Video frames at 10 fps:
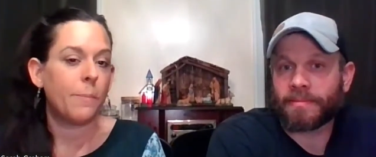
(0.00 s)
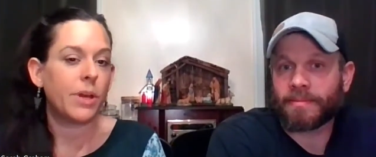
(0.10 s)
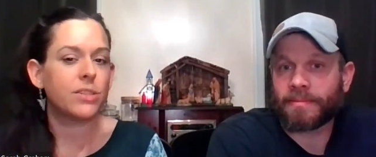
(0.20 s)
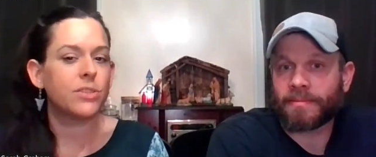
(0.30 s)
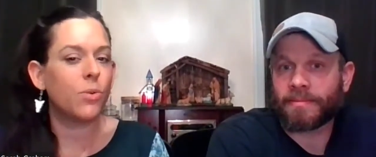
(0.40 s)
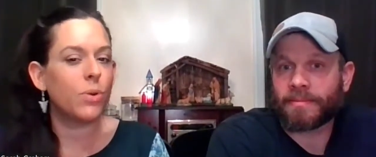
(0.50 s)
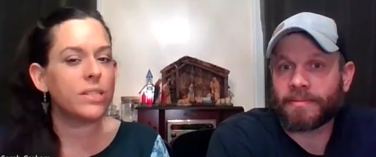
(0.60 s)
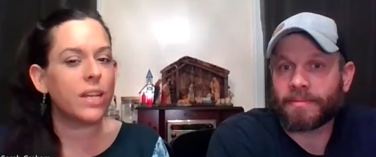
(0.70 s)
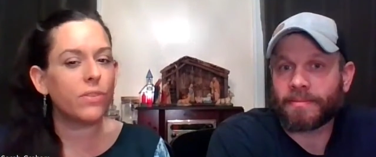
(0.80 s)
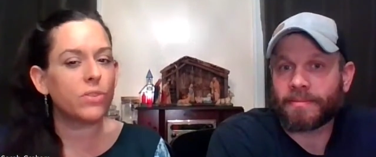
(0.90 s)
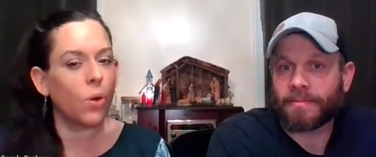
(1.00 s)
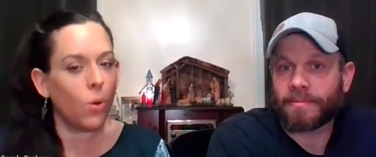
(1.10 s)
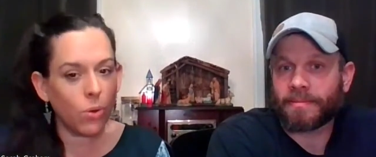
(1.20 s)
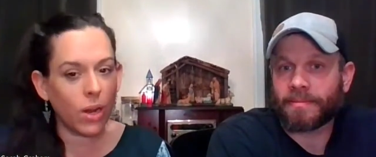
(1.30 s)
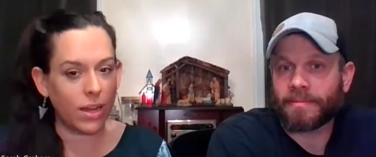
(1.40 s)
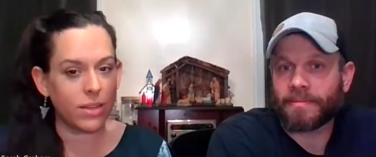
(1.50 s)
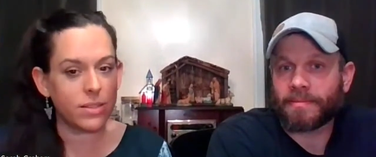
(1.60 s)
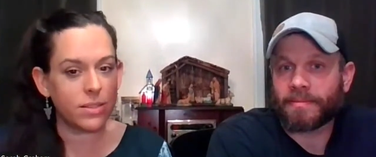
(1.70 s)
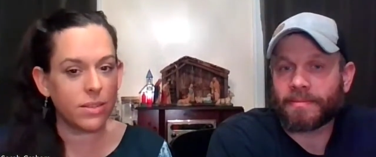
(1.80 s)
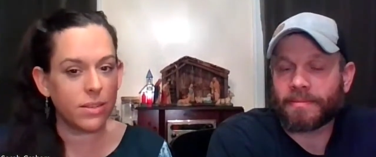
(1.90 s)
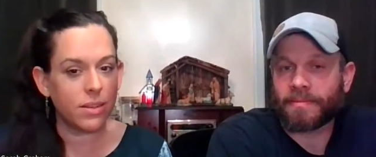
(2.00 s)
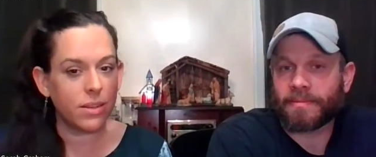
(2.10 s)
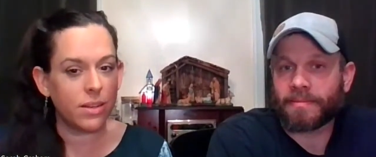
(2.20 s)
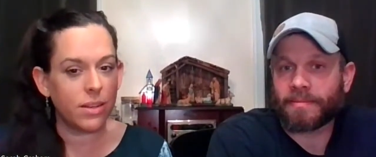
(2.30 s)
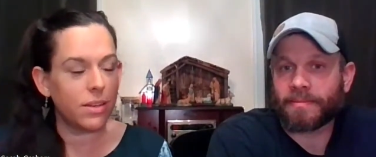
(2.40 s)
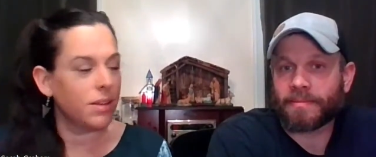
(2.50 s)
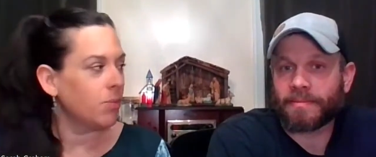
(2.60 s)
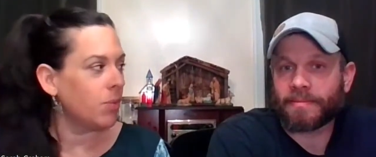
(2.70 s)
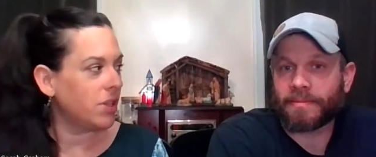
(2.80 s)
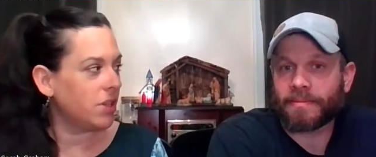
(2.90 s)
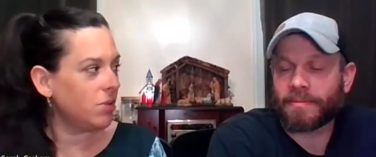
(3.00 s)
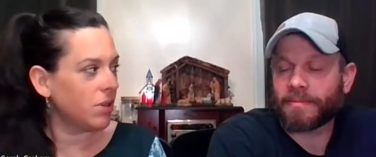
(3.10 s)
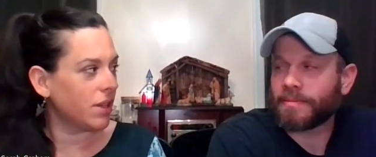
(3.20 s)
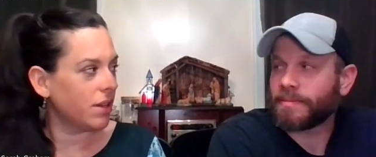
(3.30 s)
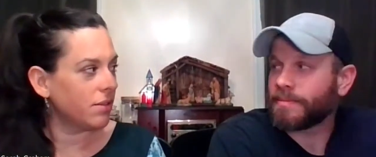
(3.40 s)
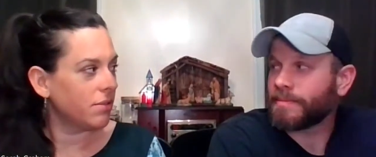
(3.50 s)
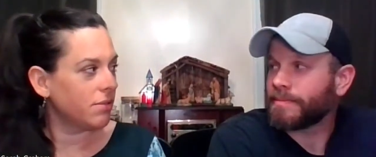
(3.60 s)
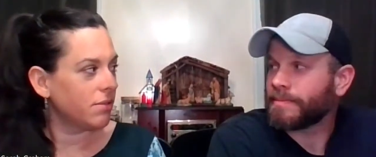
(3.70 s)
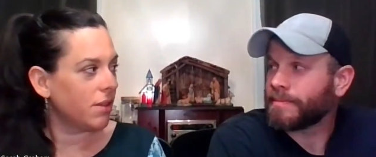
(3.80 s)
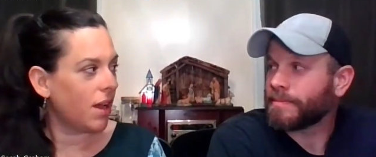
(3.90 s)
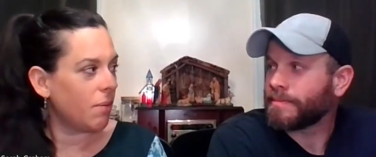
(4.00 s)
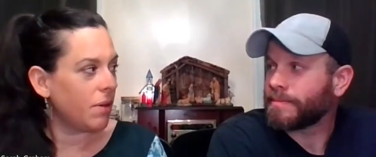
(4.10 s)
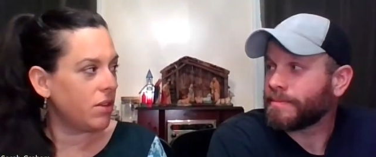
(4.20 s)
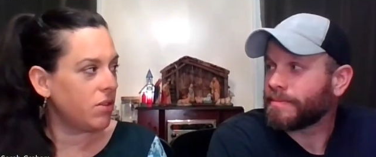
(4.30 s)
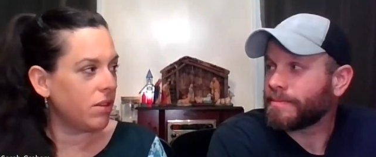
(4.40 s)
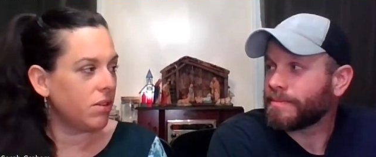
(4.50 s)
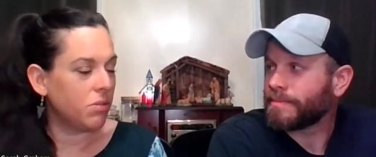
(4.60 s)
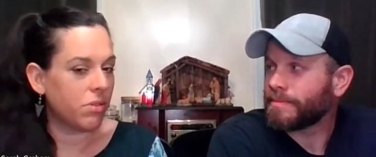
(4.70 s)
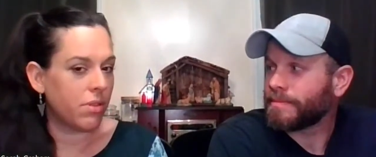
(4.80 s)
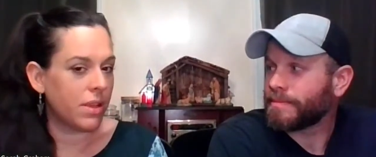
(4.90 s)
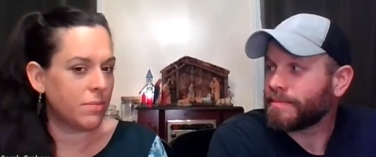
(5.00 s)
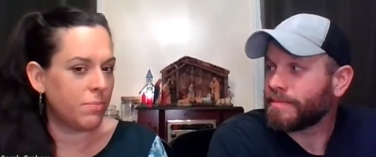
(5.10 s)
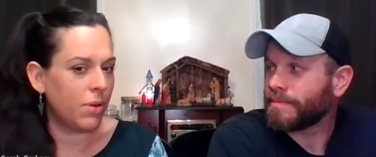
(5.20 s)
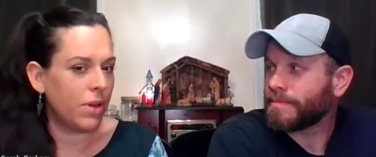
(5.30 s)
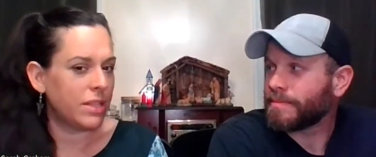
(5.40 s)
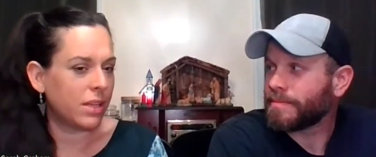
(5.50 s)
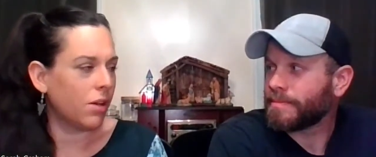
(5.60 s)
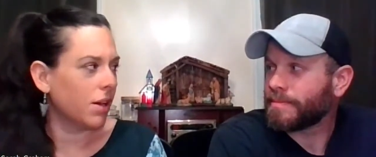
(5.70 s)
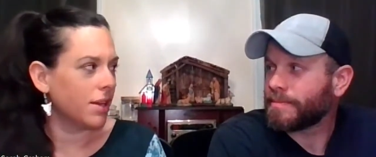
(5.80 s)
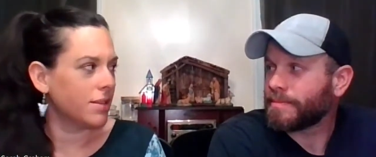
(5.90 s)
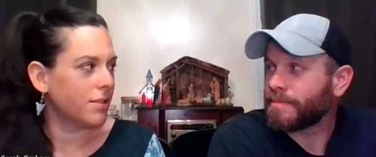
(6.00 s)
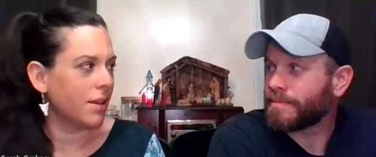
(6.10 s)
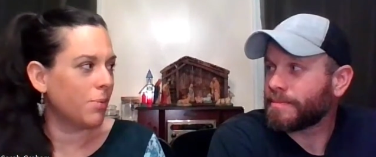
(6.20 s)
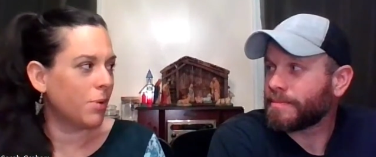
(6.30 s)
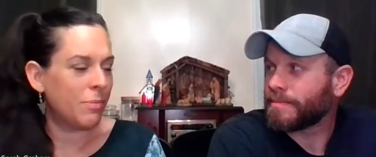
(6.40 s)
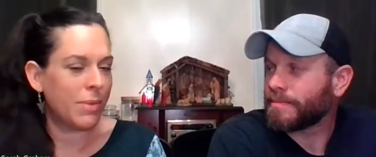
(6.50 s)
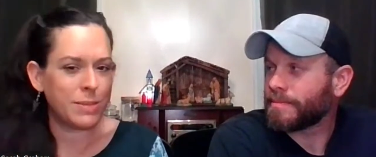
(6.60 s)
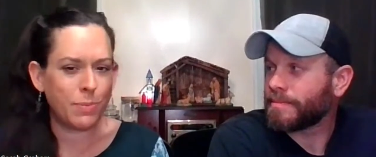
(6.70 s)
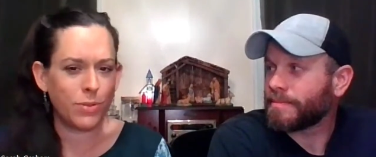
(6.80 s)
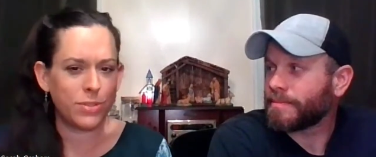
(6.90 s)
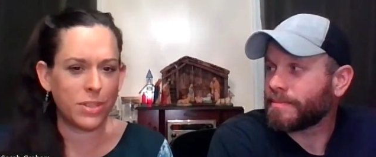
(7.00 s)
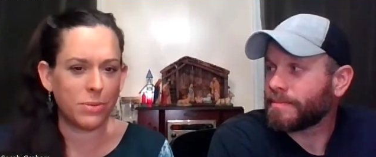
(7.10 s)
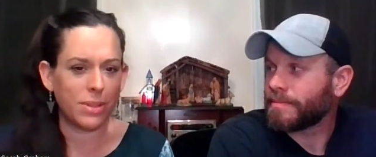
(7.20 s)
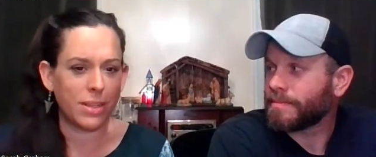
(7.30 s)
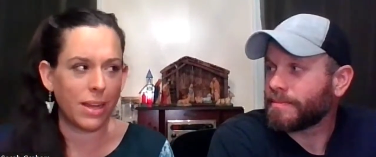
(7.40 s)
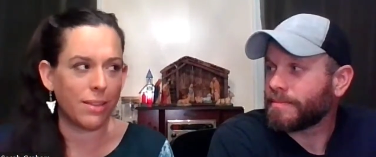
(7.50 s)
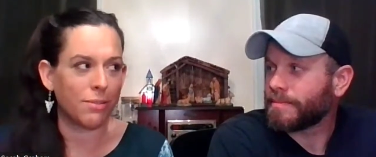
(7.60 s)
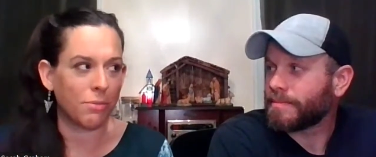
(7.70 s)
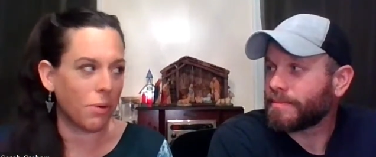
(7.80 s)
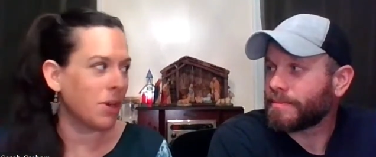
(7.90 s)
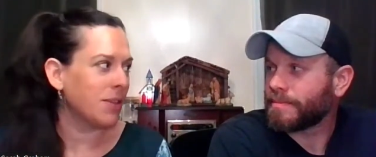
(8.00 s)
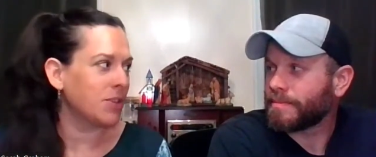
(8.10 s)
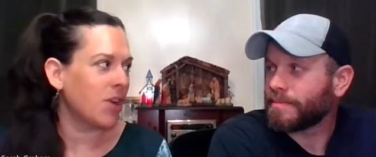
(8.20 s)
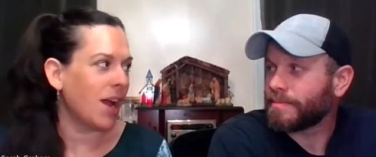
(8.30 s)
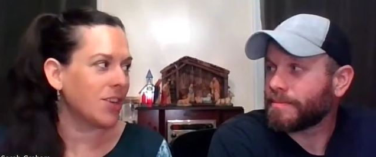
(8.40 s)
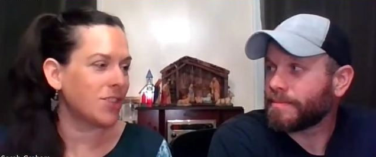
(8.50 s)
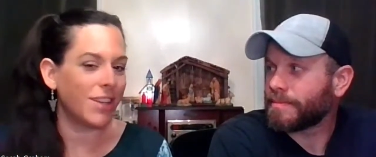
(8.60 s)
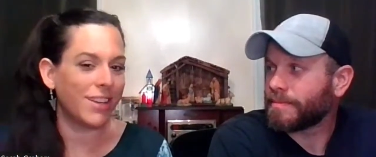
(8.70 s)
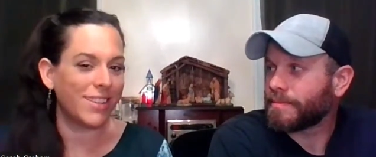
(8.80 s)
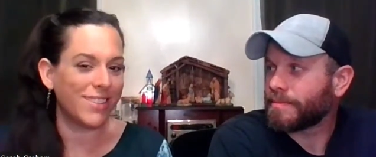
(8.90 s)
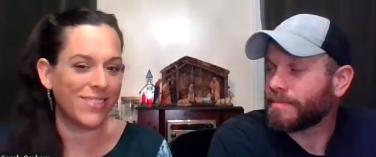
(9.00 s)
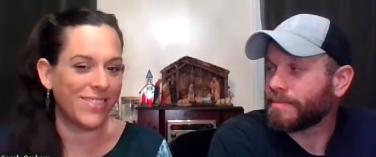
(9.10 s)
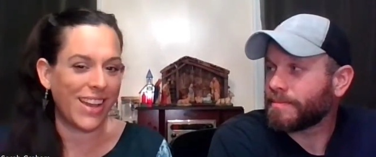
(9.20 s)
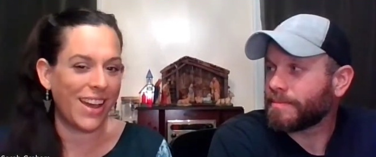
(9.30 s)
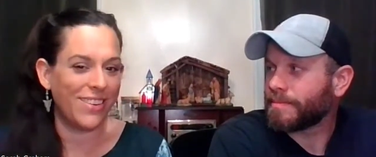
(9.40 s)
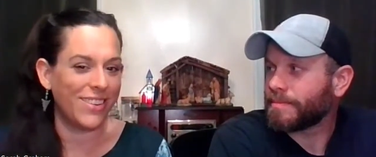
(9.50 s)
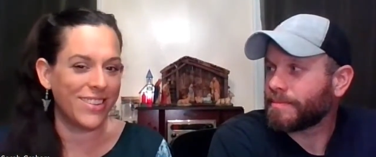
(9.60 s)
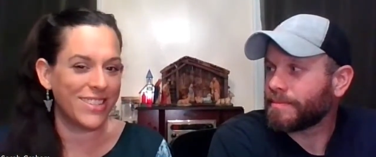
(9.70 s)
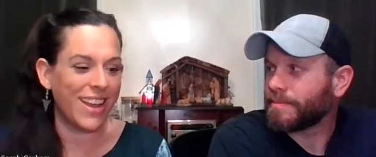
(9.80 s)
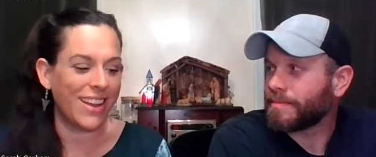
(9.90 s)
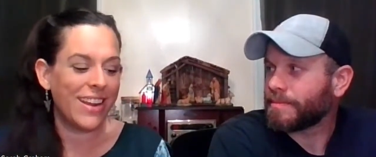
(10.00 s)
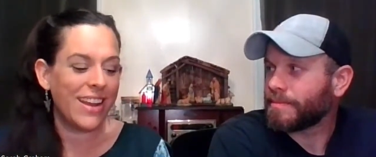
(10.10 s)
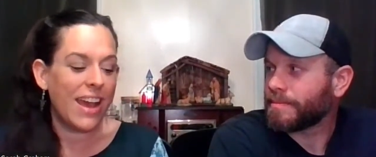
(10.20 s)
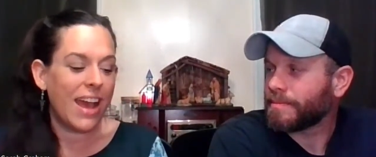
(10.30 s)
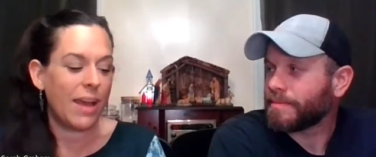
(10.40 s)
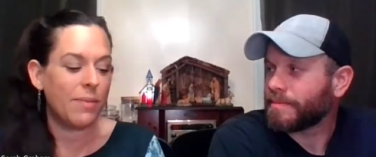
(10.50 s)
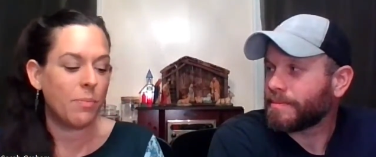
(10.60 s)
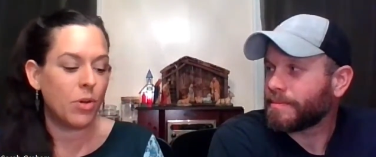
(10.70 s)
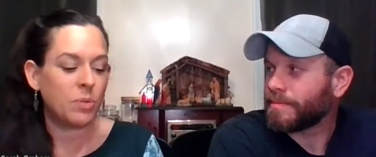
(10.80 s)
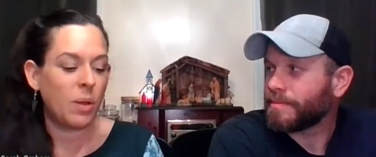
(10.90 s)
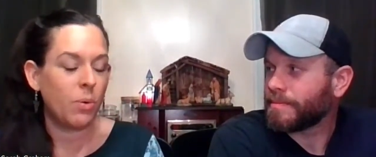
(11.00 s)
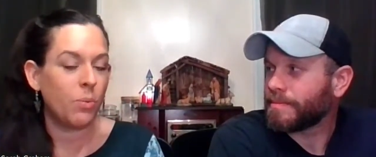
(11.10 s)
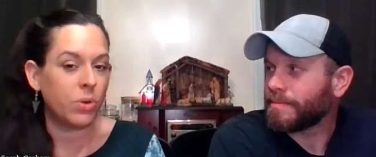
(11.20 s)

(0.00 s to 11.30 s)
Speaker 1: because no one's ever told us what to do with it i mean you you it's a it's a carcass like what am i supposed to do with it i throw it in the trash like like i don't understand and most people